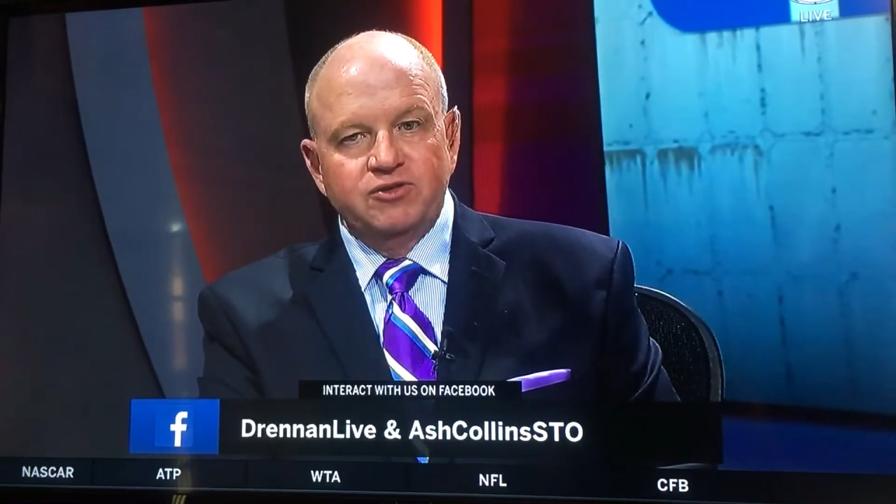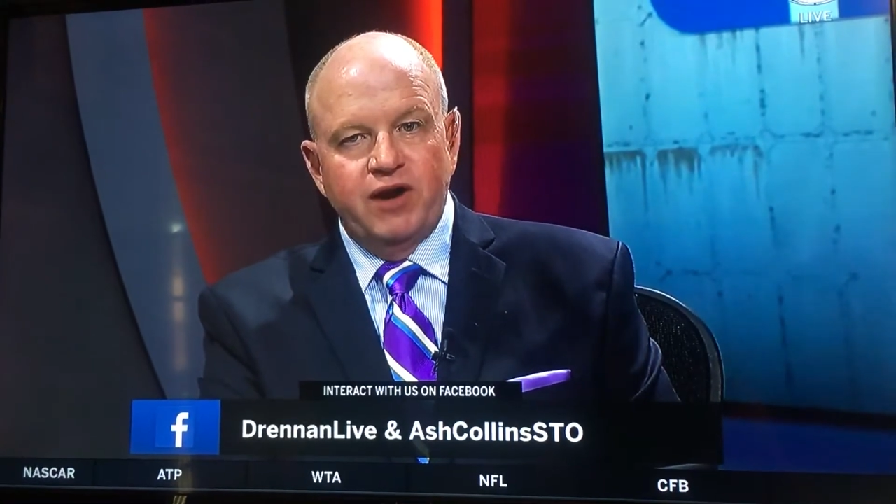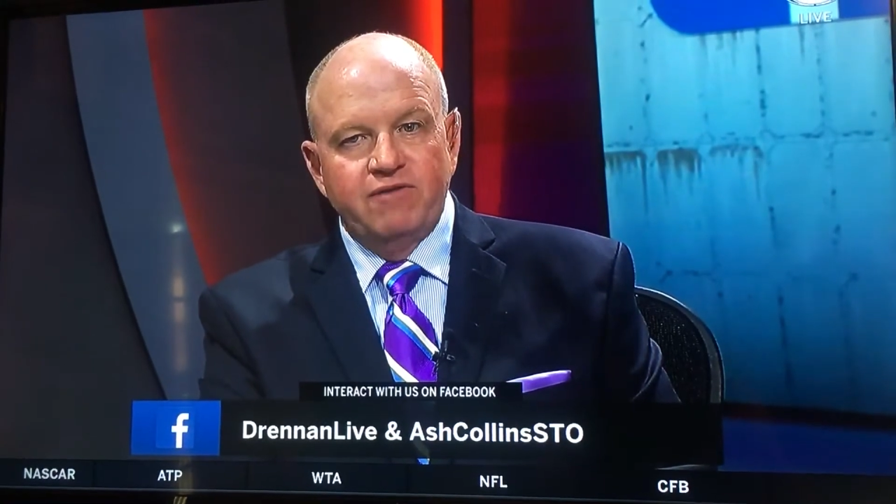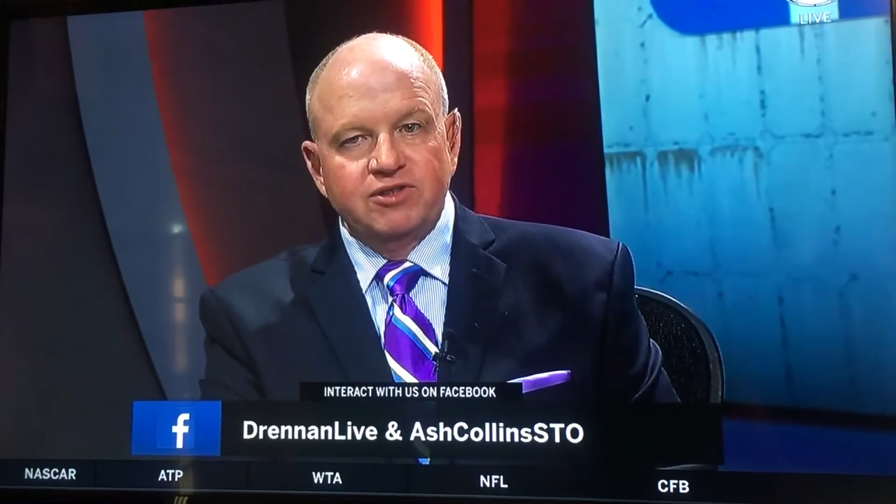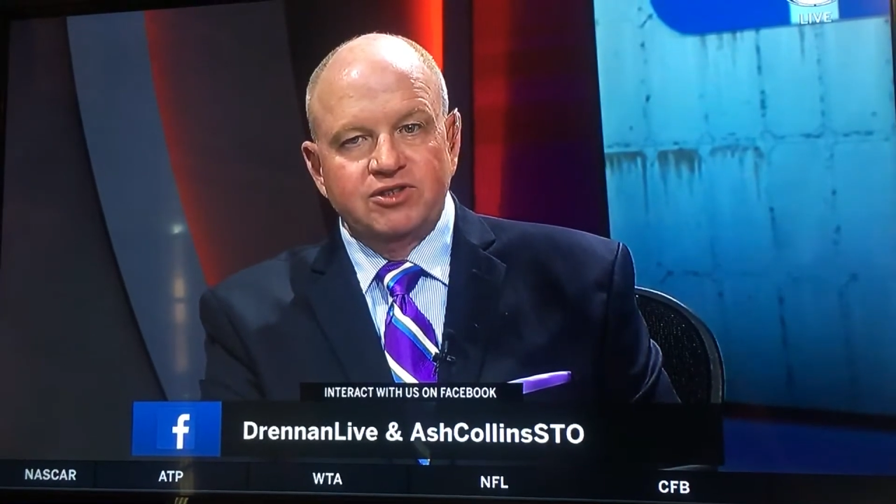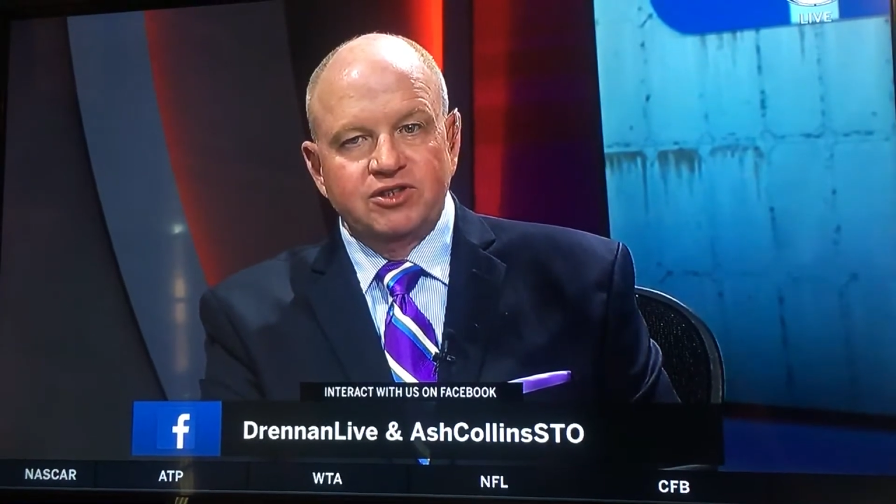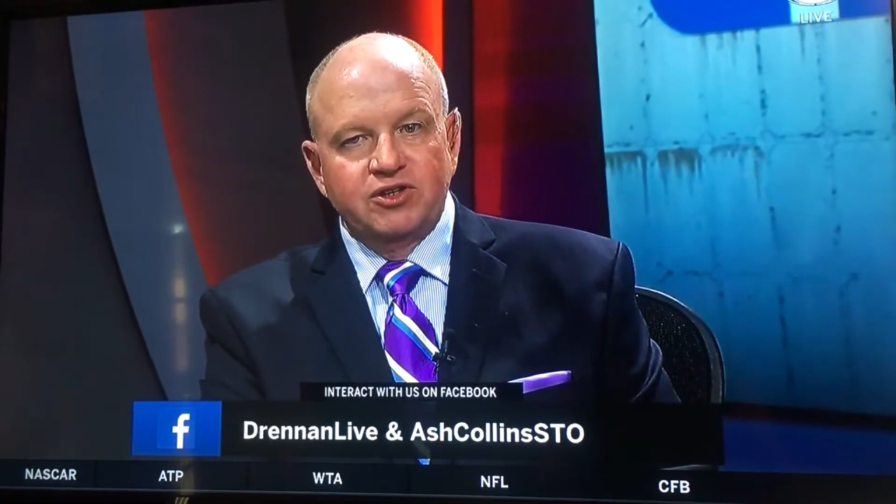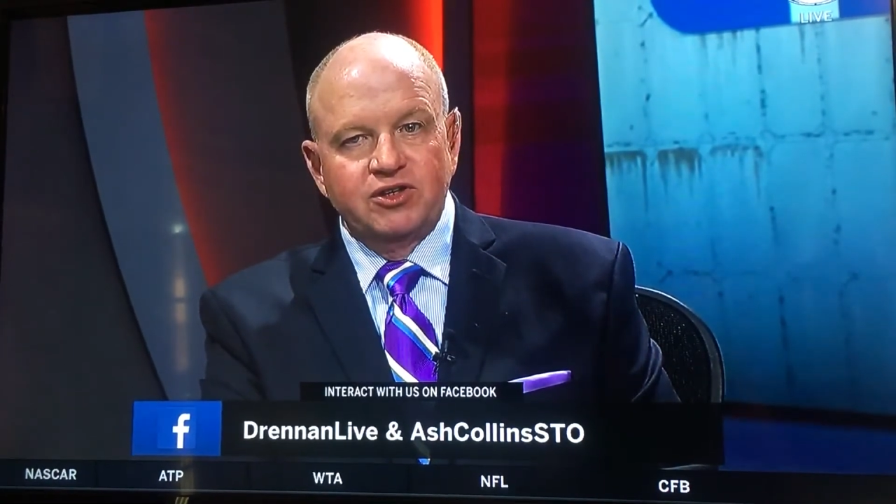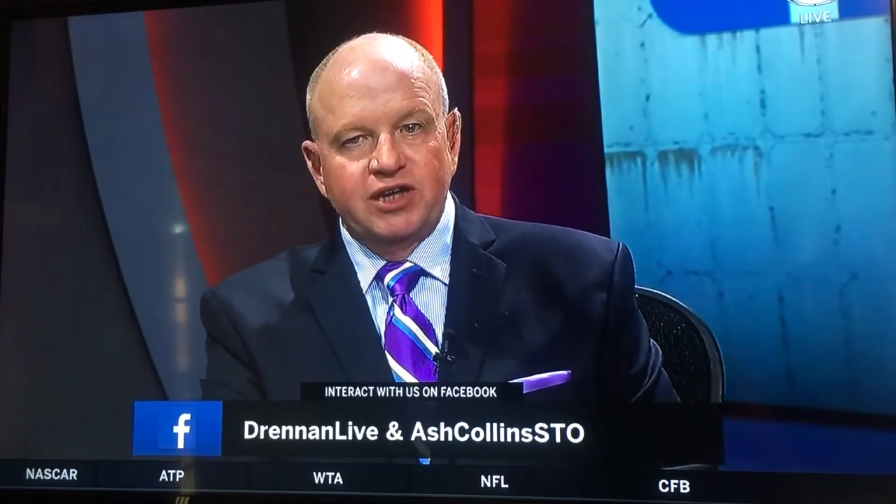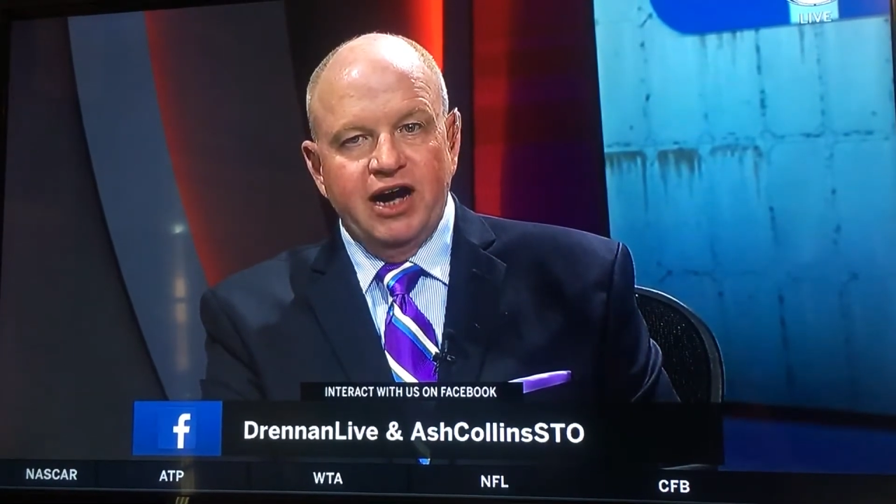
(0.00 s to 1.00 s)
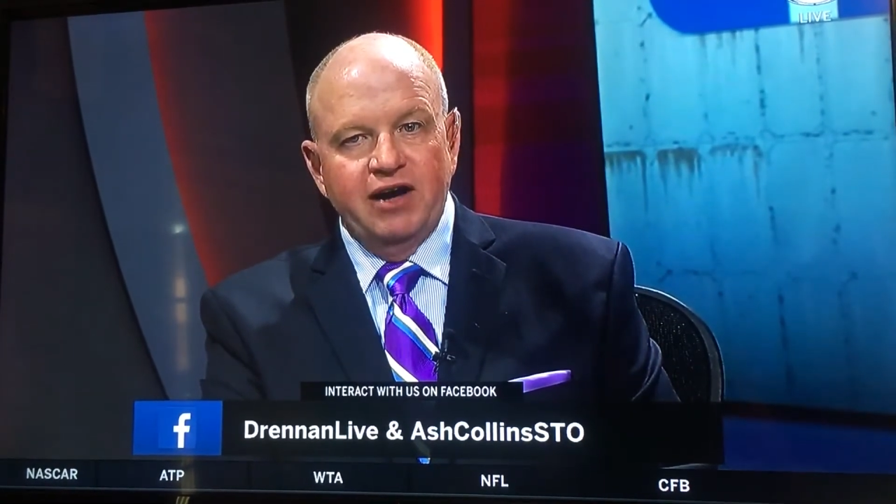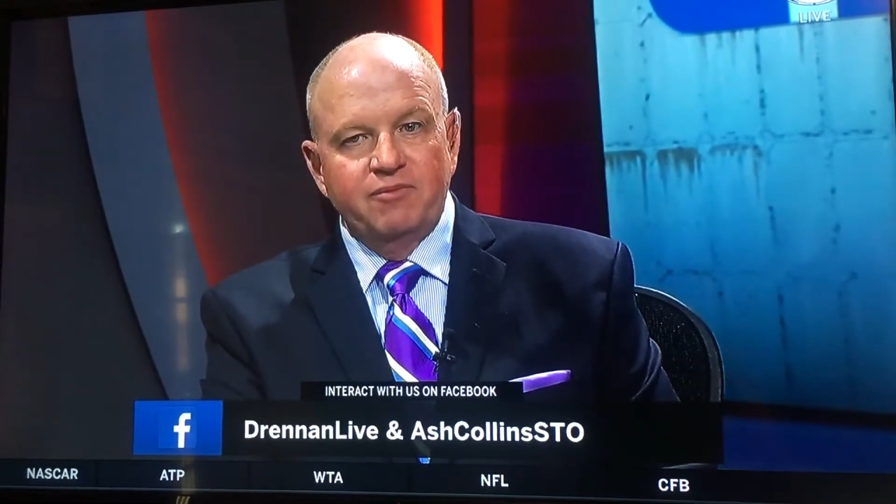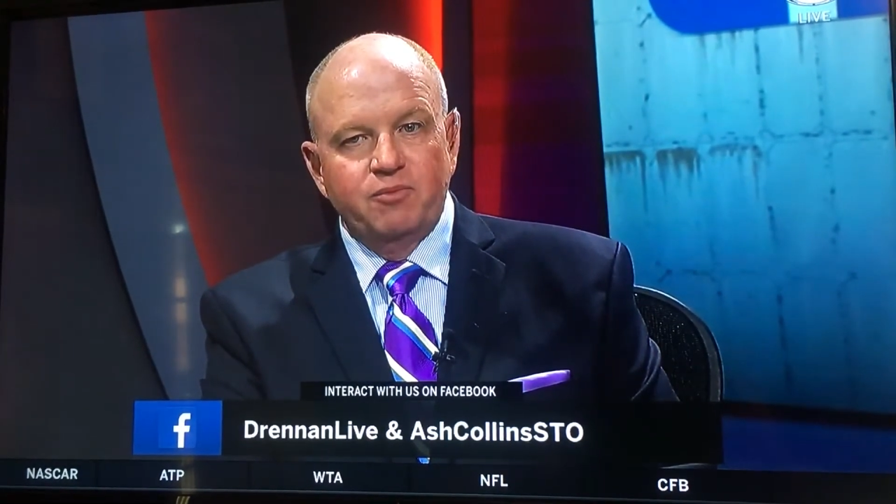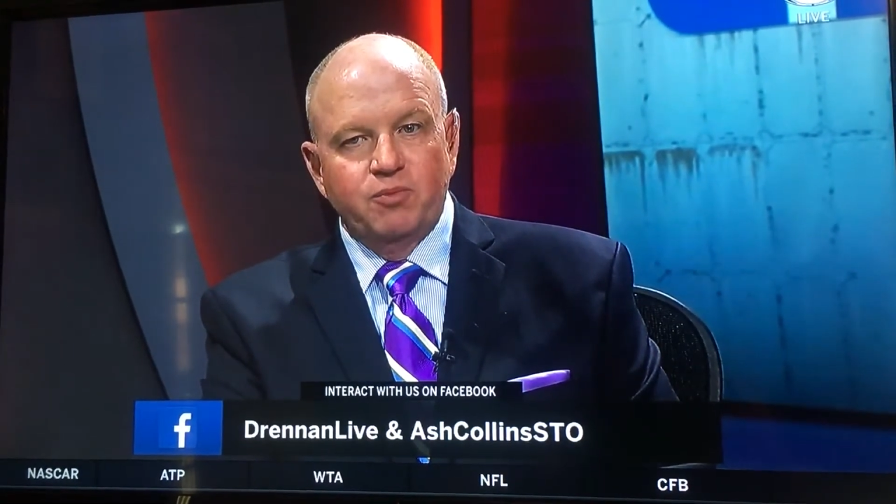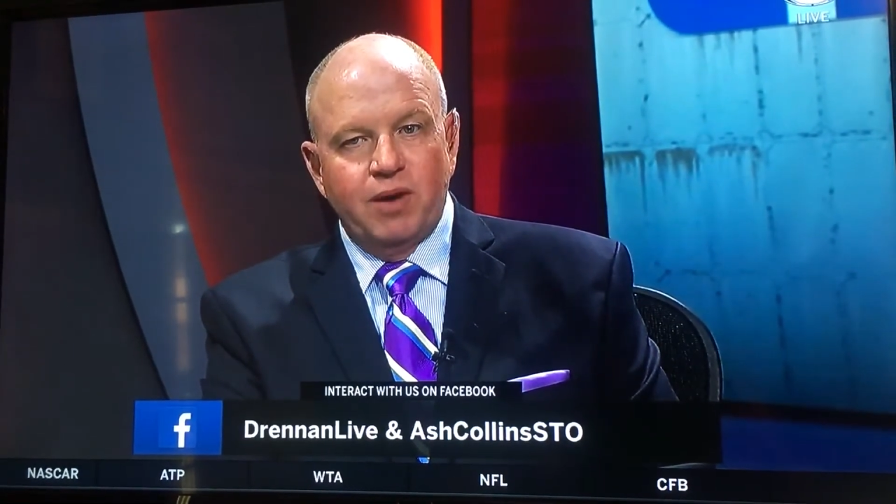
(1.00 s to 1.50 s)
Travis is oh, a good oh, okay. guy.